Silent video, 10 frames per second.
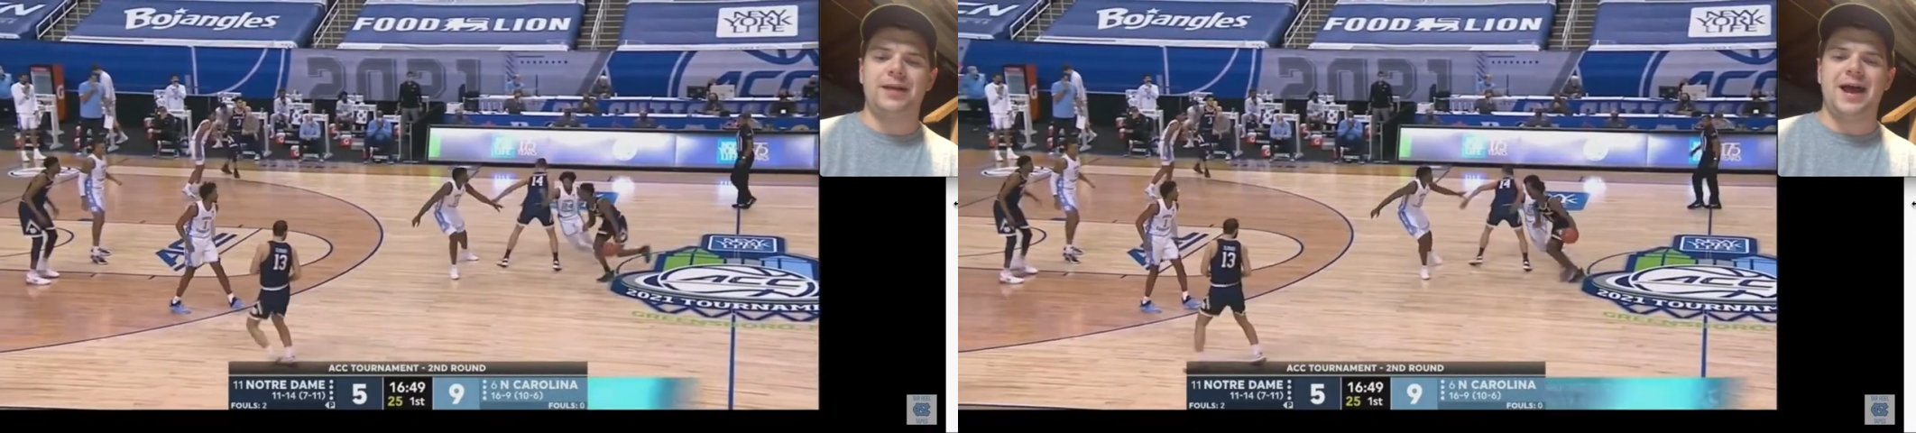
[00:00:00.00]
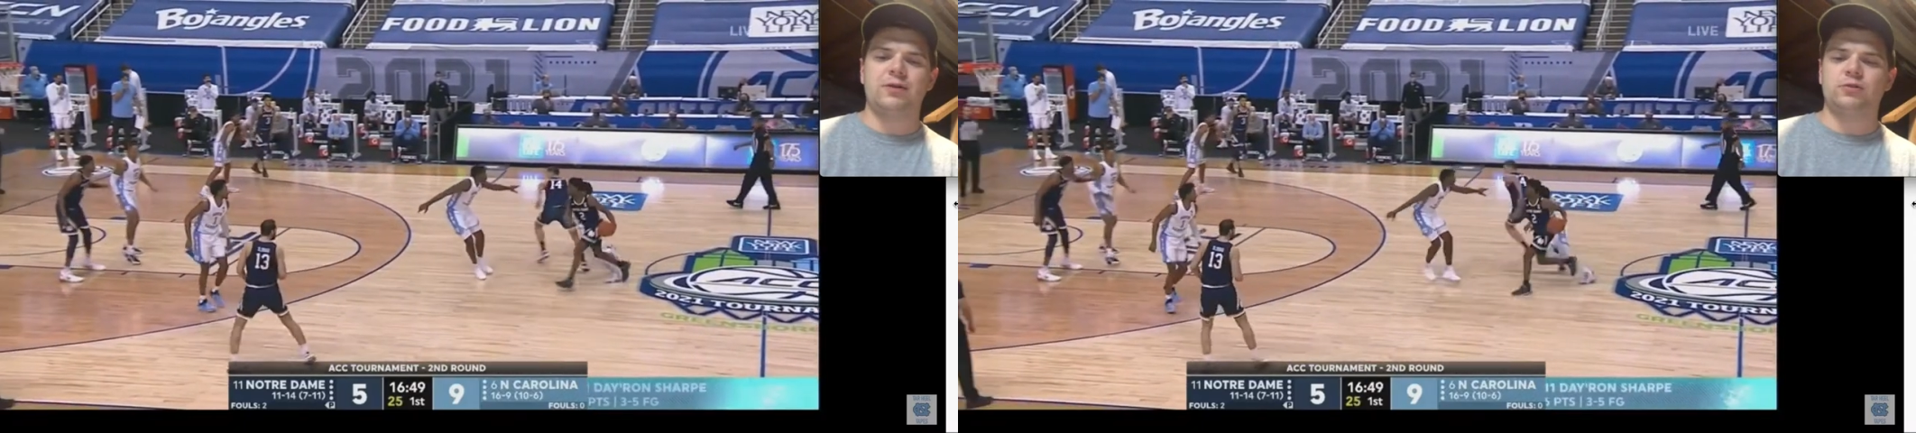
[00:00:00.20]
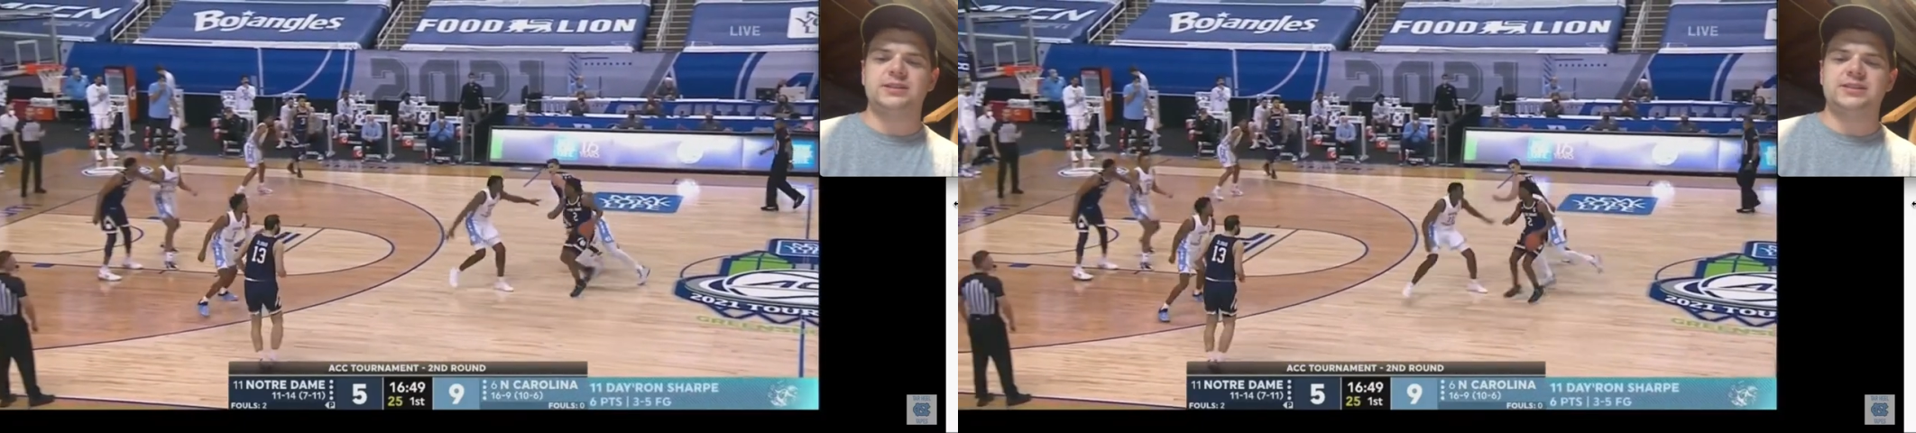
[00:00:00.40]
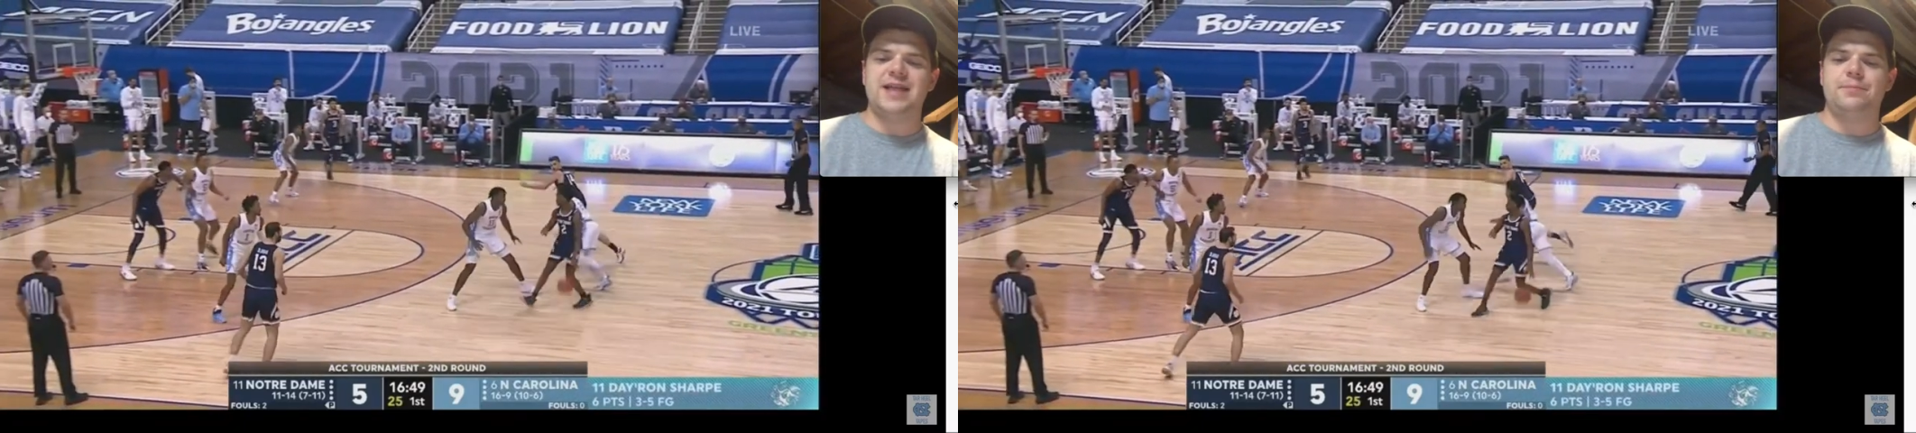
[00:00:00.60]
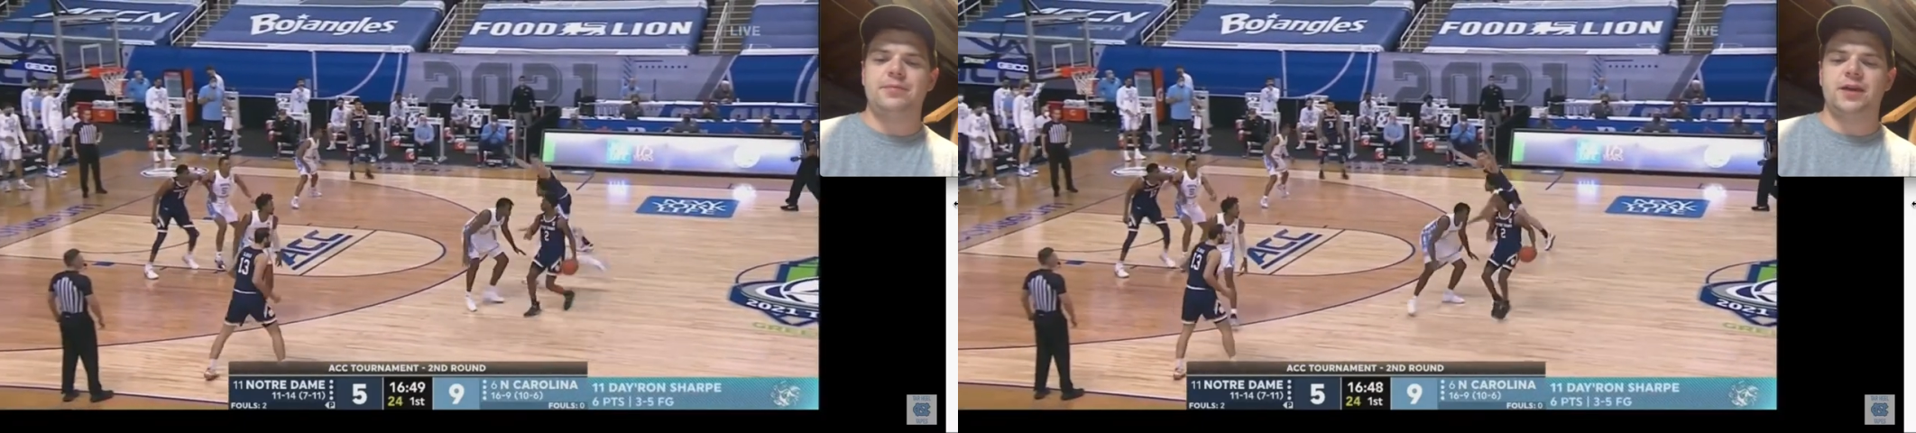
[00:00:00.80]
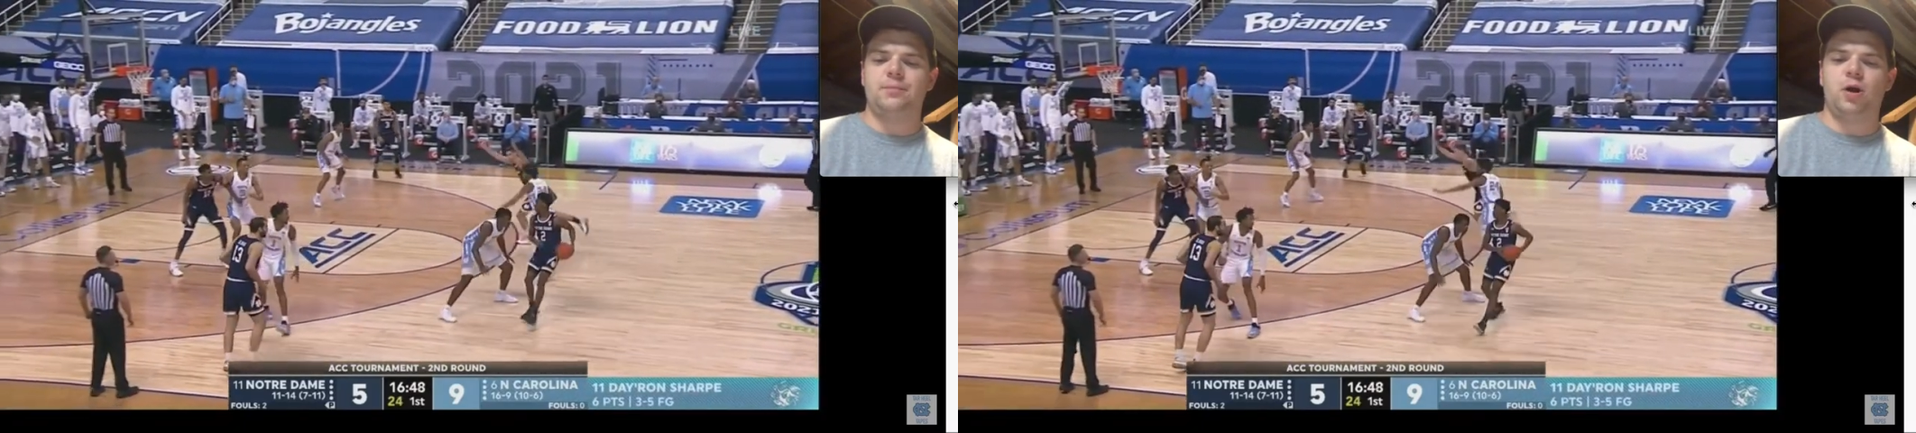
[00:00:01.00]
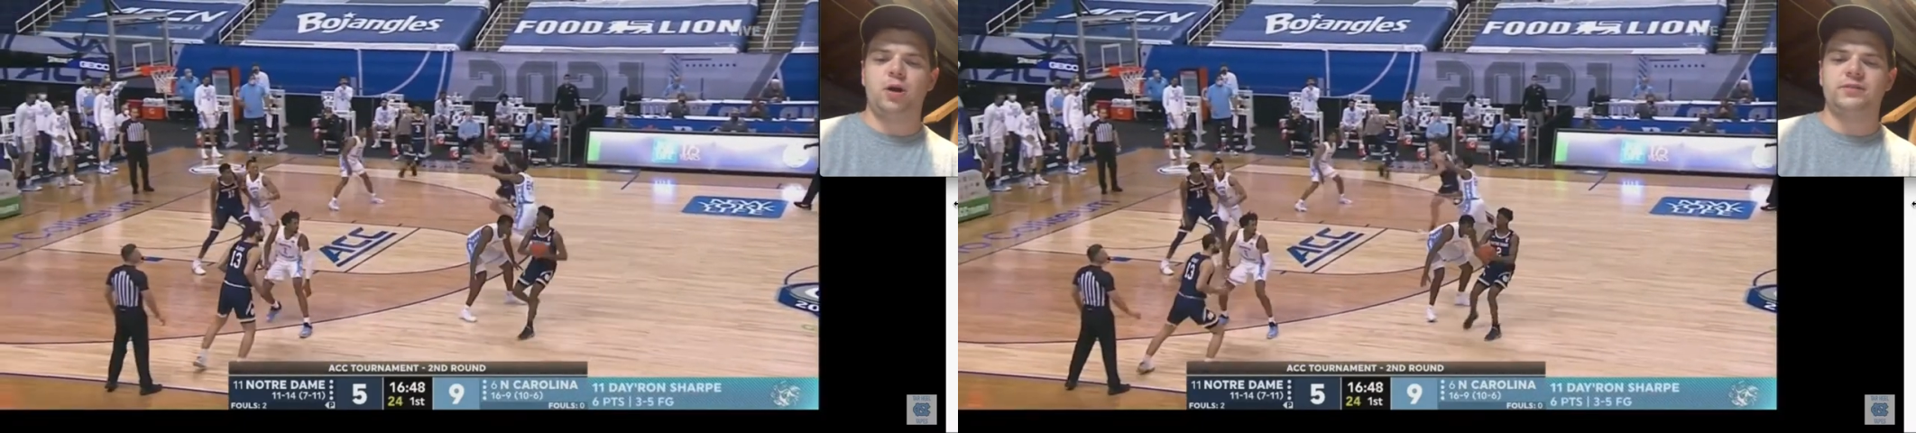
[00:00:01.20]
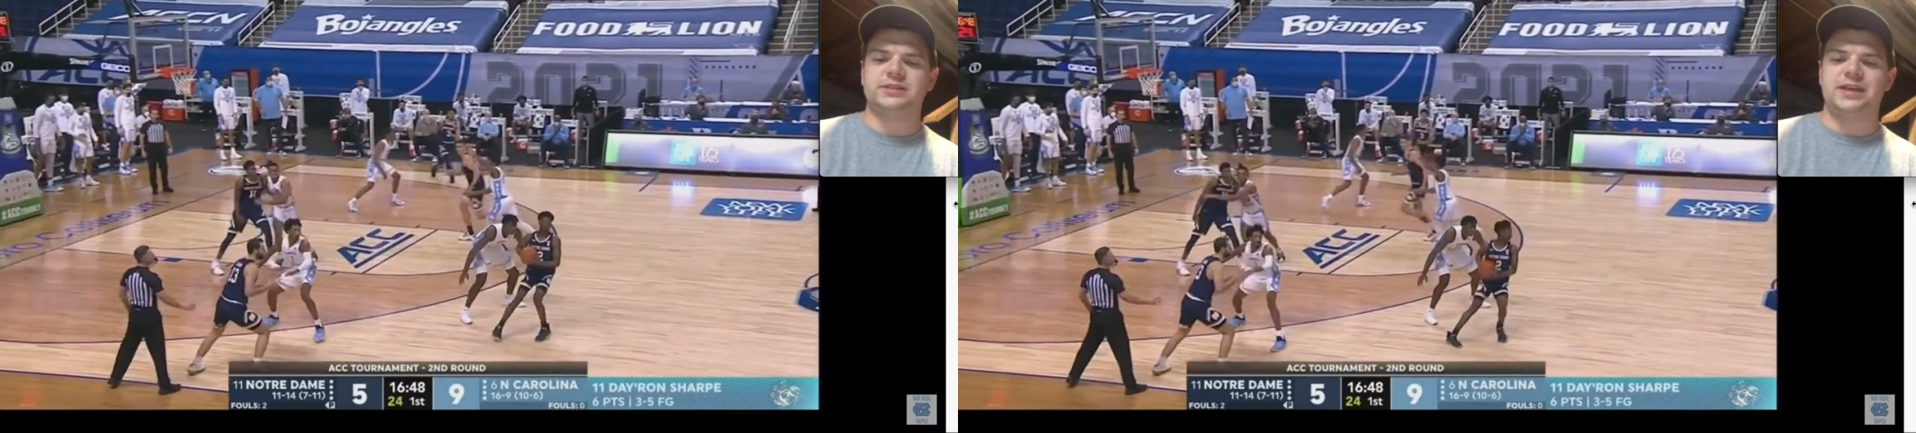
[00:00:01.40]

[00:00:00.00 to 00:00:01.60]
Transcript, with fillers: but I don't really see that being a part of his